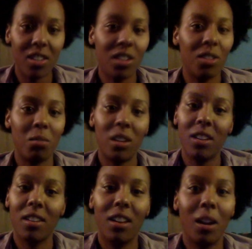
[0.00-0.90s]
Excuse me,
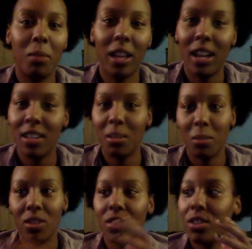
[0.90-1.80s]
I'm a gassy
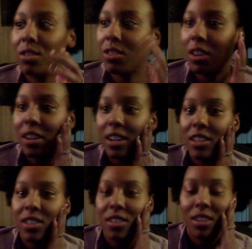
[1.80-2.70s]
bitch too. Sorry
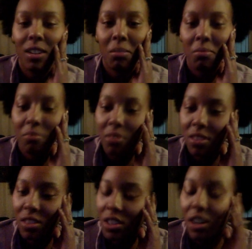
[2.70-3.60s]
guys.
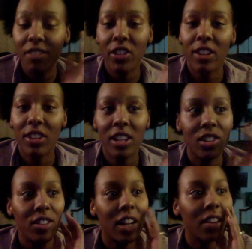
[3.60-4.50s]
Sorry if you have kids
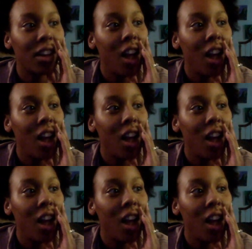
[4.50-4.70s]
around.